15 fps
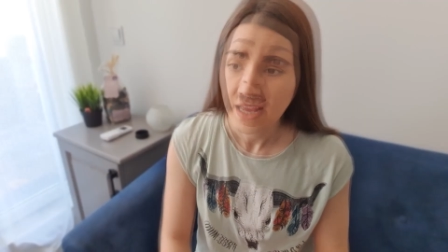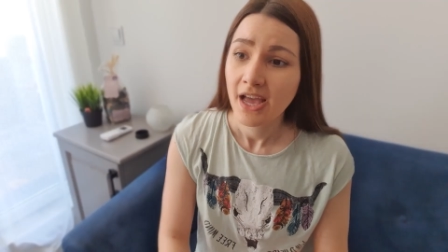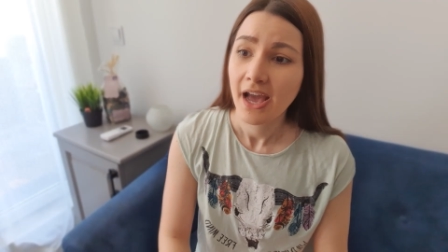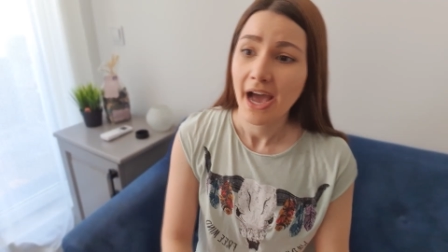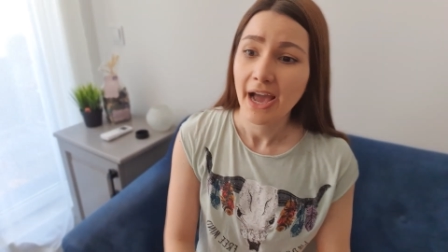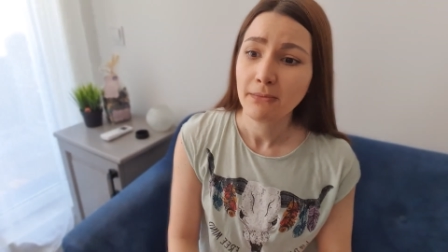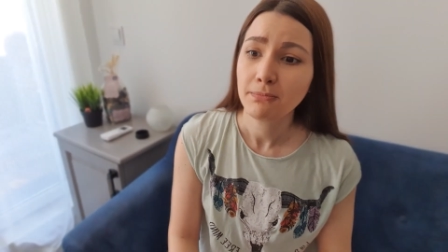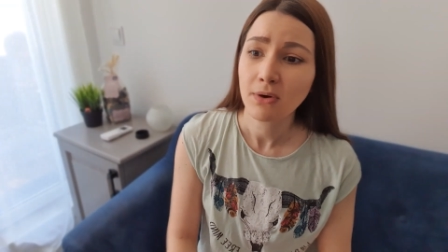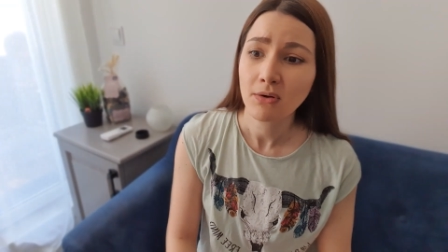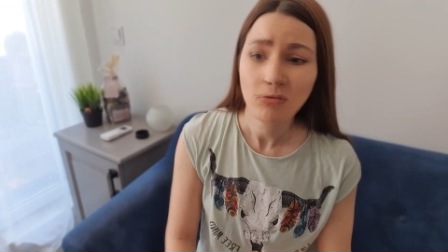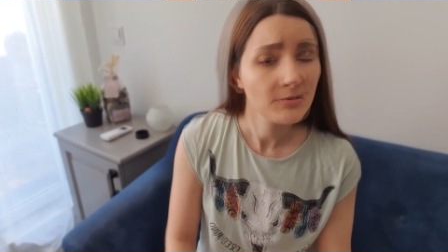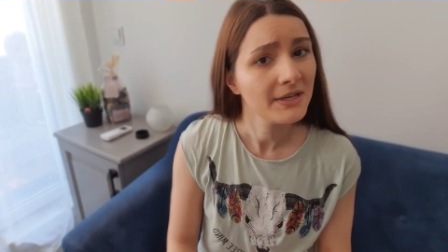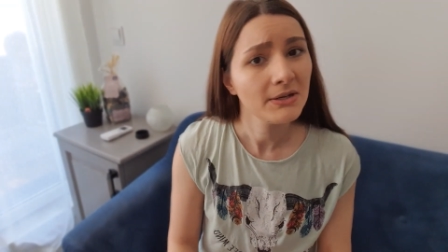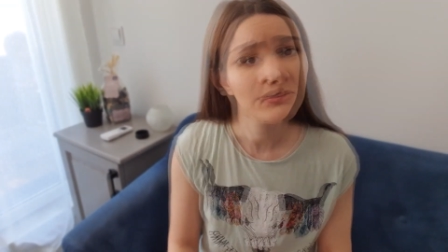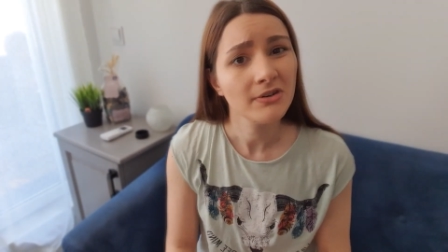I
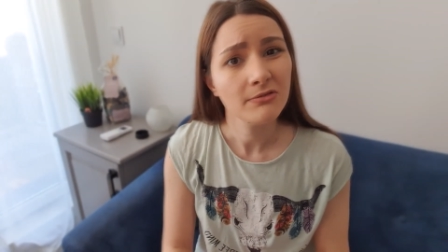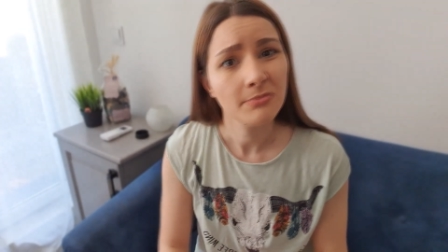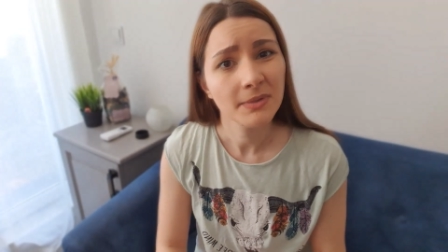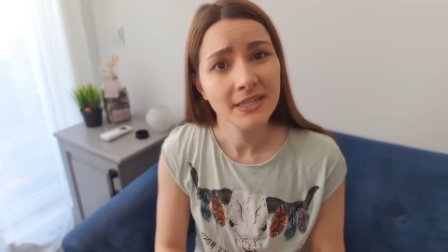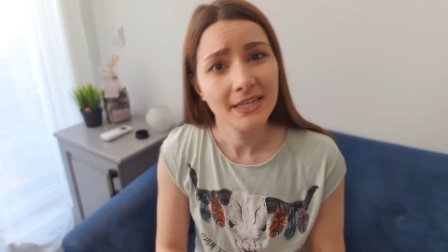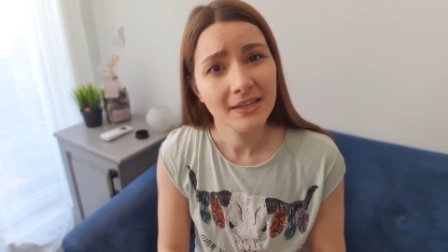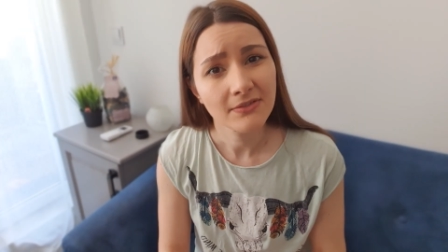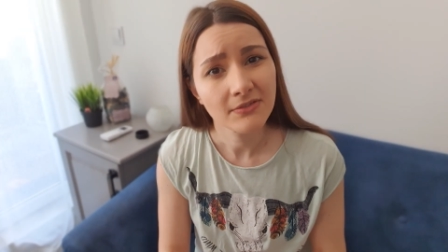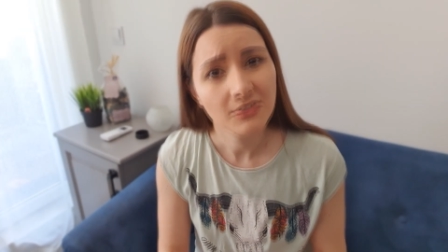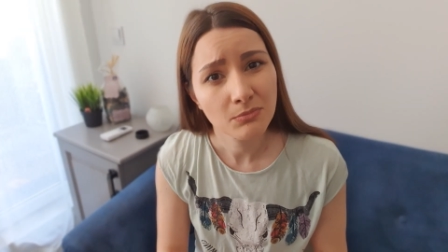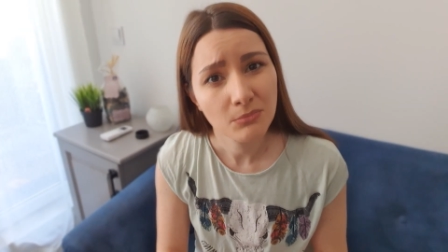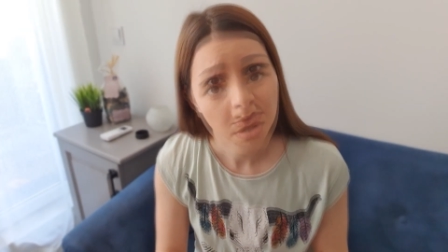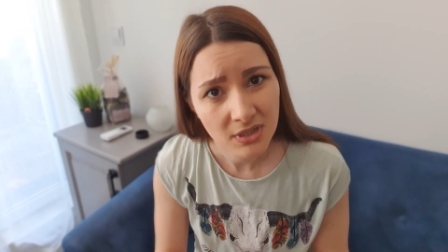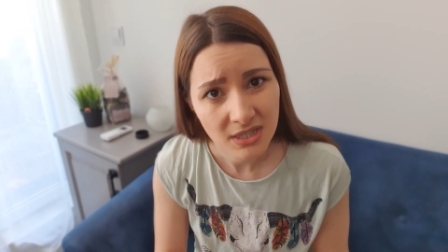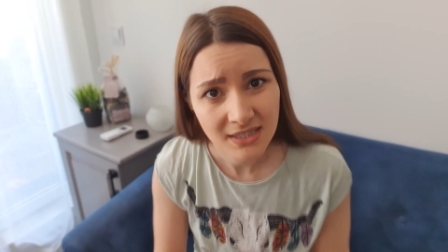probably would have been even
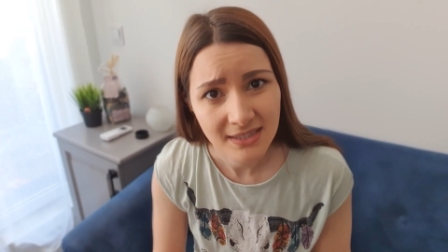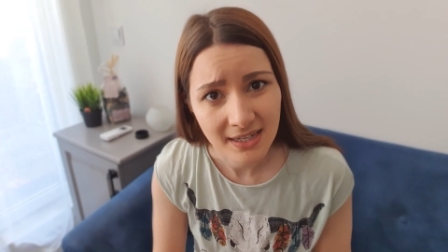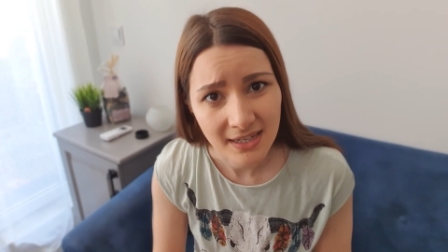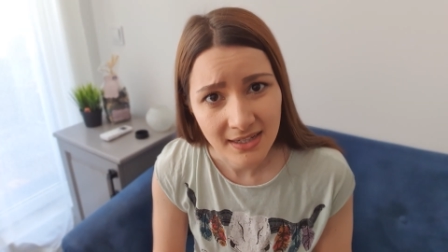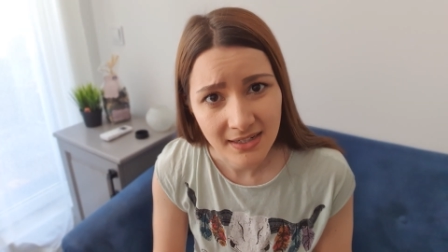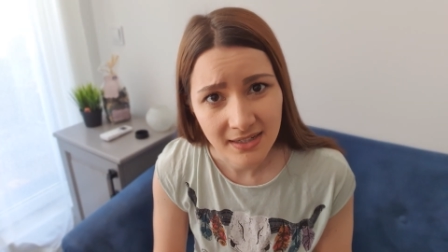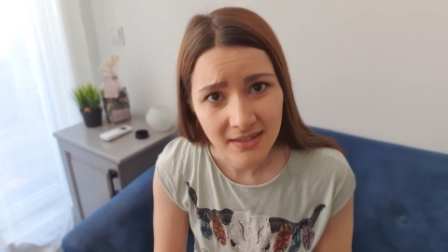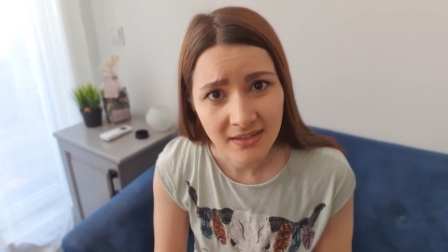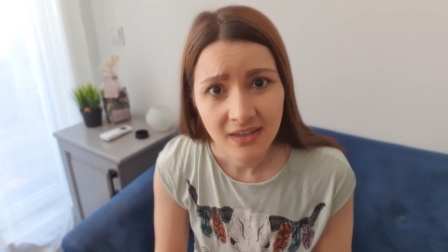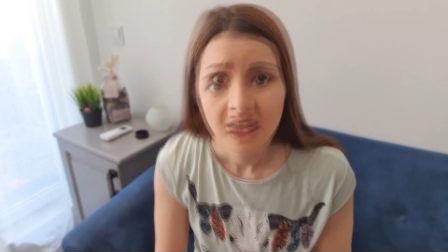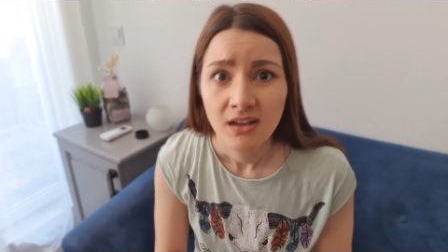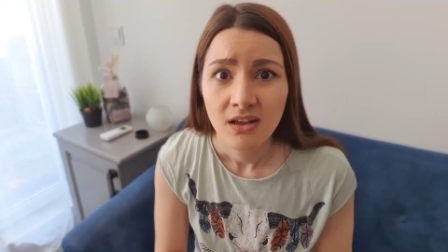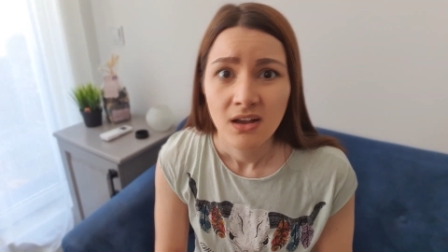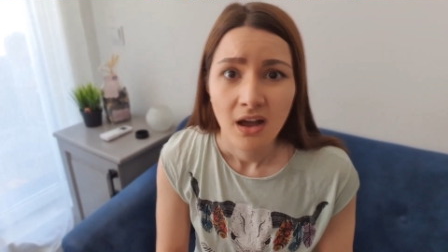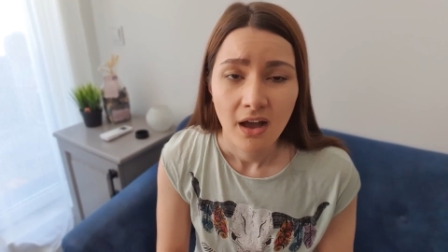more excited
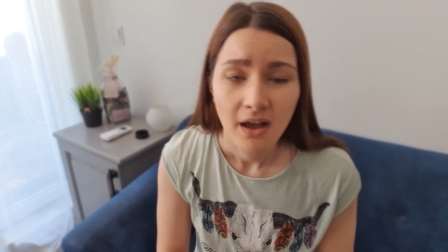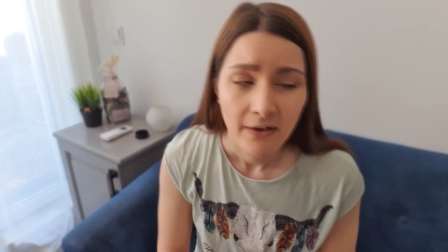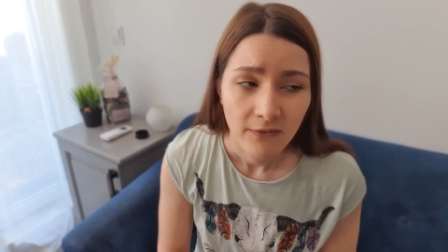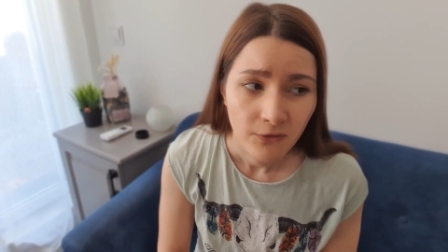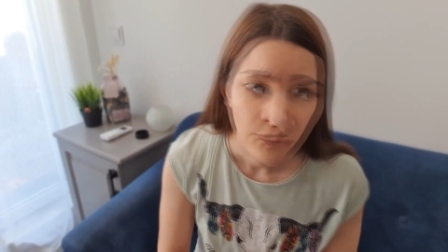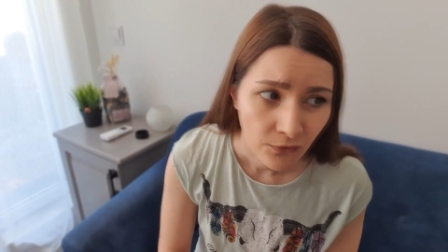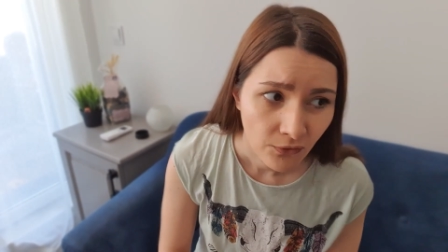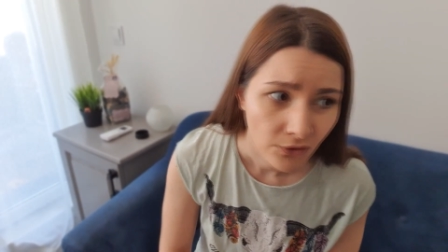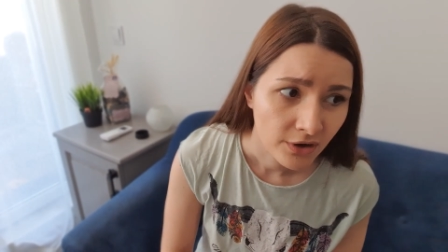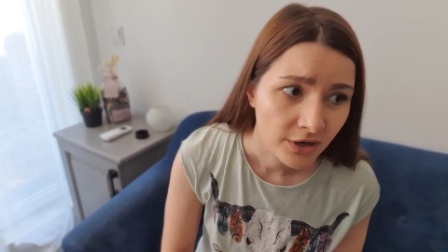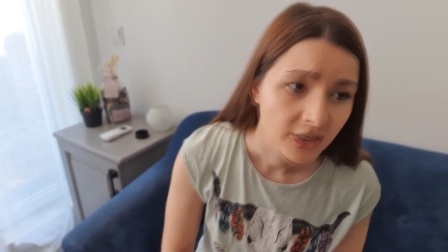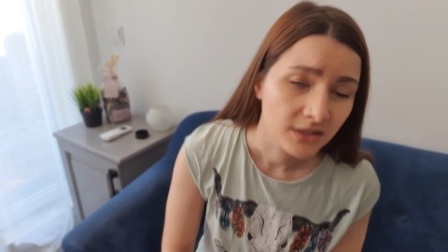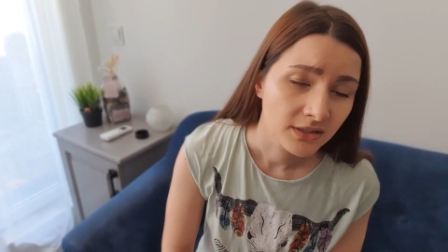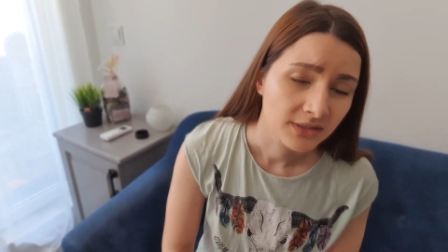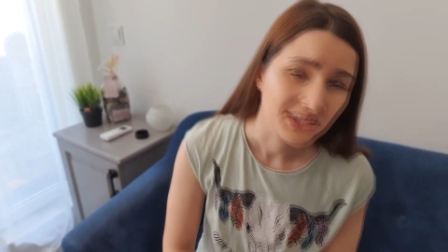for
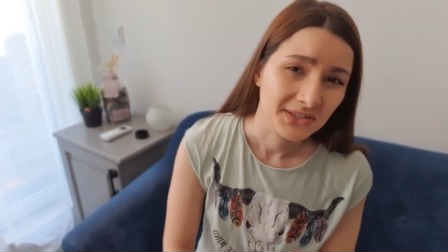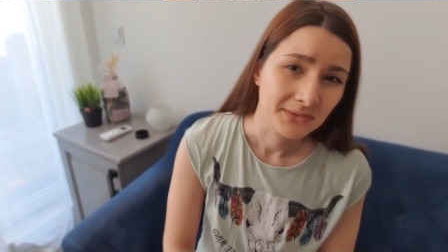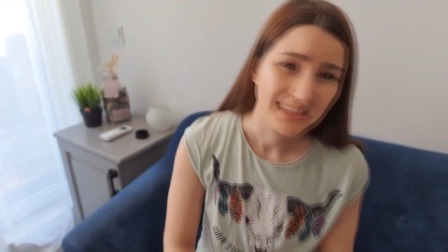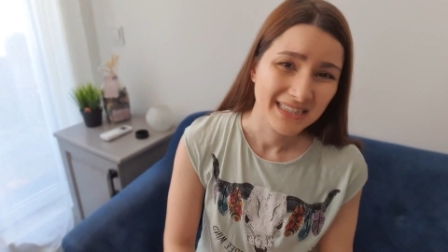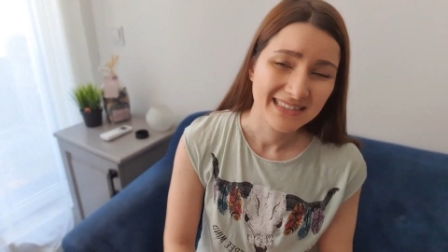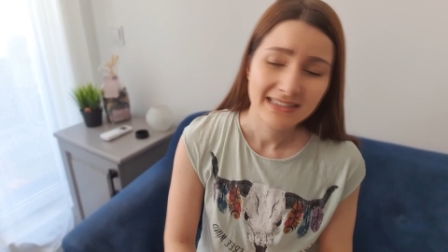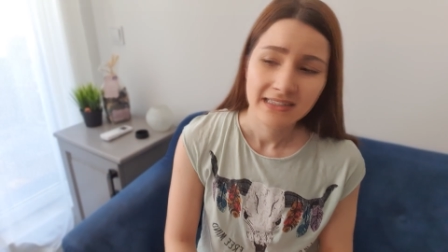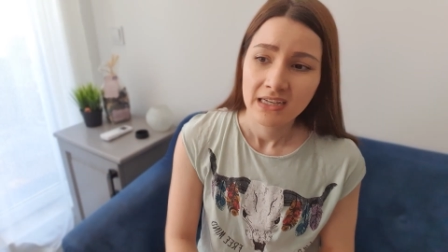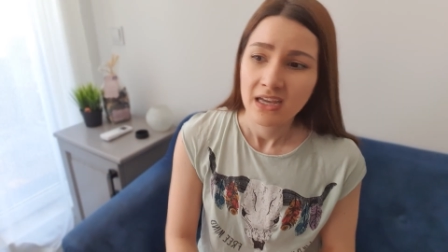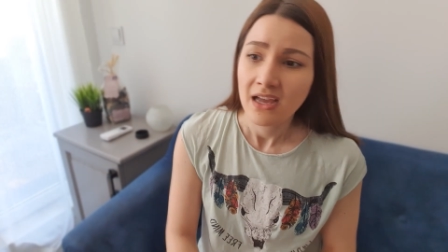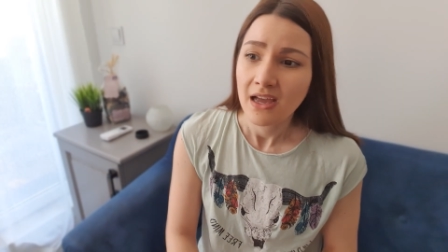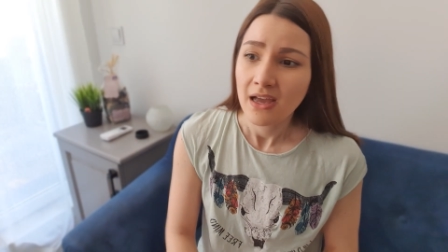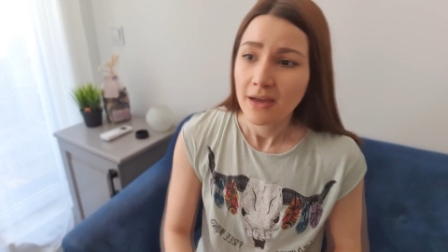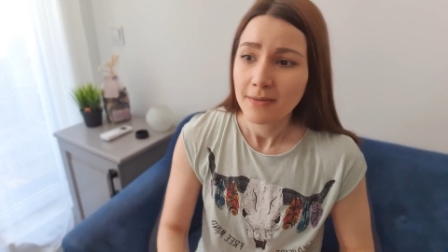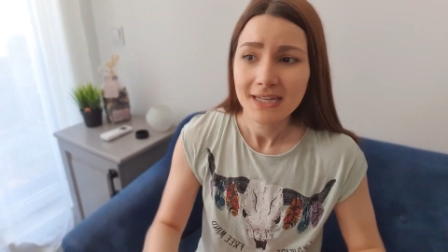Linux Mint.
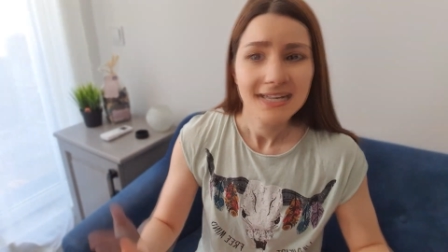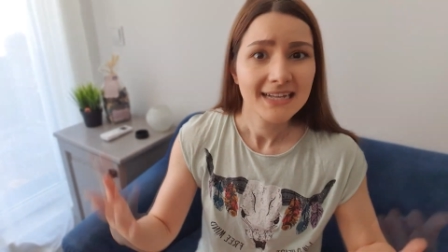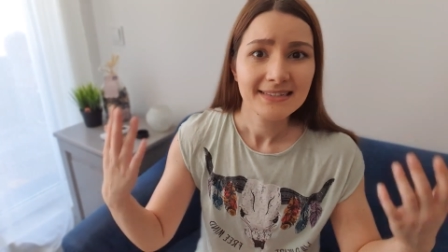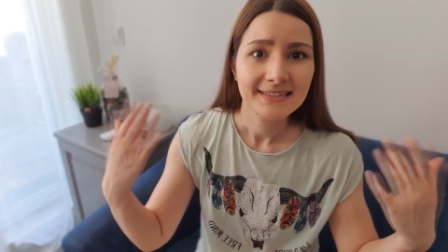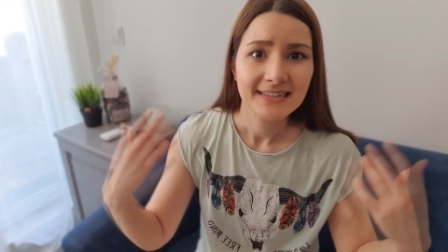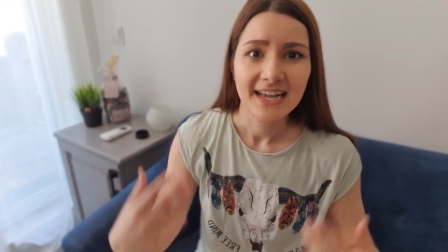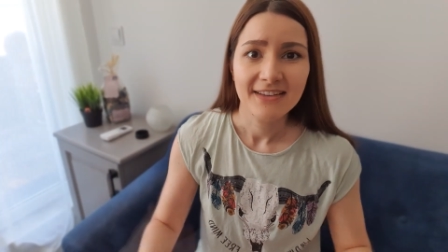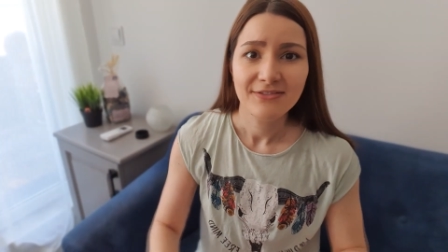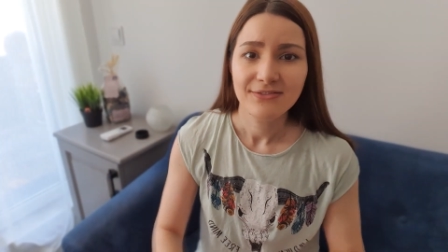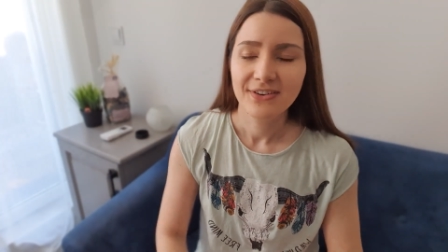But that's life.